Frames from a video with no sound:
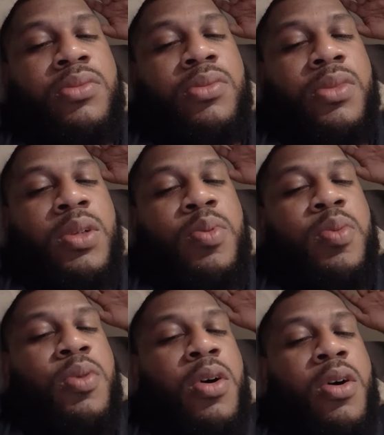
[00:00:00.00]
My
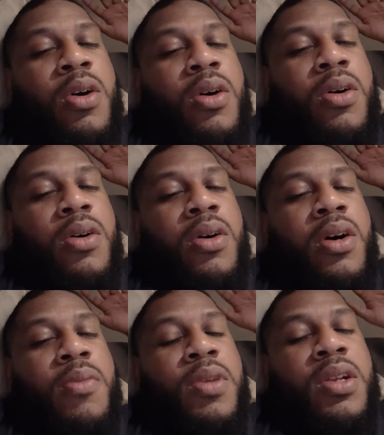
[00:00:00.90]
people
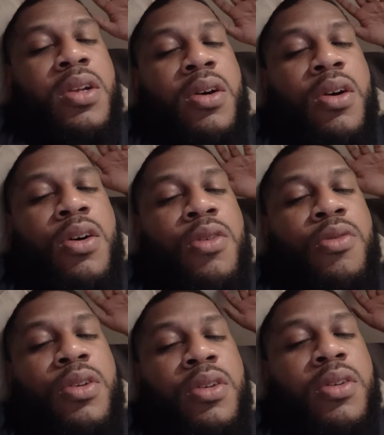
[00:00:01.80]
humming and
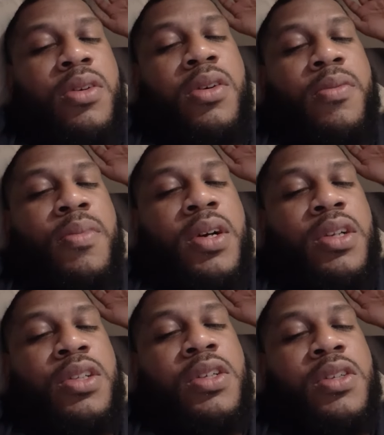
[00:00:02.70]
ahhing about
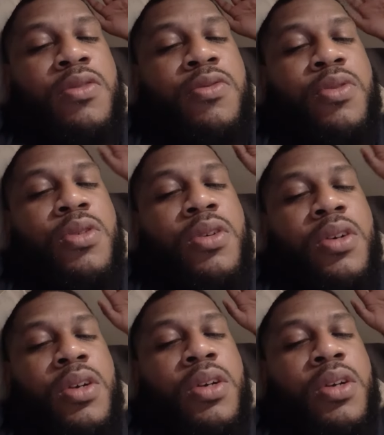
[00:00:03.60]
she's a fuck.